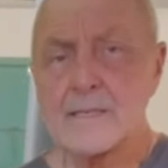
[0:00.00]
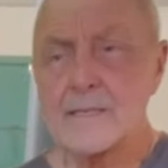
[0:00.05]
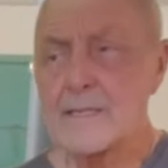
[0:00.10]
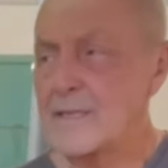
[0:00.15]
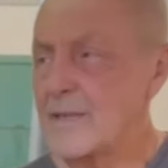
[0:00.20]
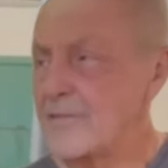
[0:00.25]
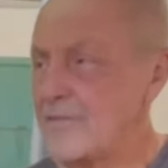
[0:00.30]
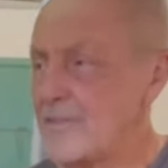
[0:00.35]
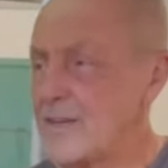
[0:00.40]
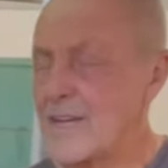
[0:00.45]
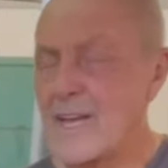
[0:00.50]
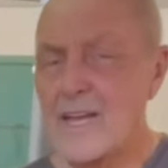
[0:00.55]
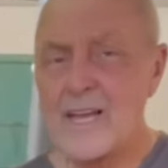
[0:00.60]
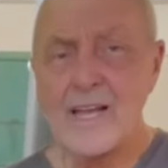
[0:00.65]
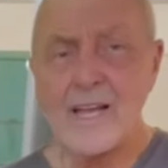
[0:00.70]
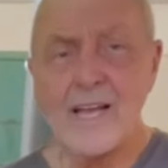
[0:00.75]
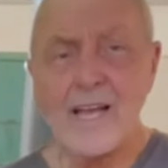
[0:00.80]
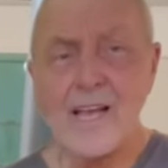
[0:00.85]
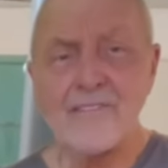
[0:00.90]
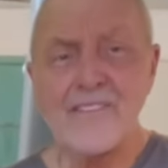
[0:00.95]
Well, in that case,
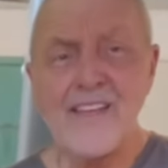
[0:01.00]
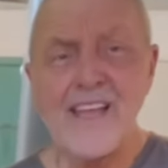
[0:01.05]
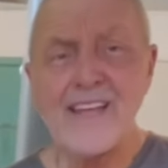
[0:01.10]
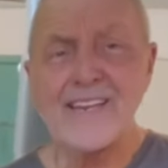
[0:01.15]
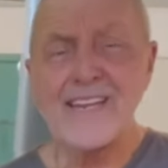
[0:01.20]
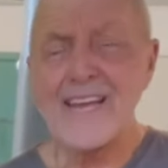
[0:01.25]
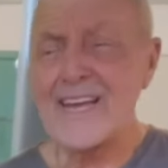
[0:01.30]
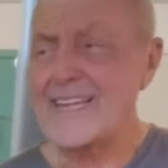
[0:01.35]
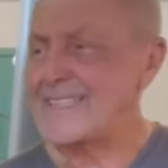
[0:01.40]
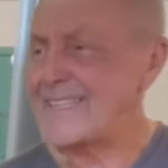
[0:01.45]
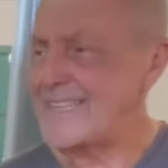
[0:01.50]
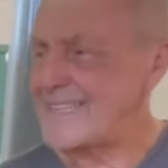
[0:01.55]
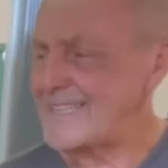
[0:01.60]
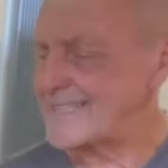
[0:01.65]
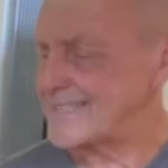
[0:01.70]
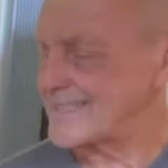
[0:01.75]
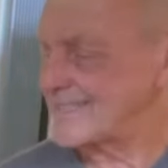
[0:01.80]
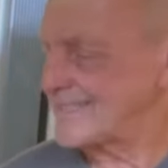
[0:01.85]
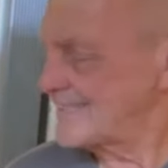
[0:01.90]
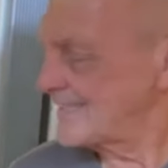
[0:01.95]
we can work. Have you on- any
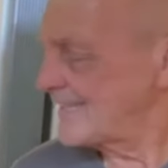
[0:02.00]
idea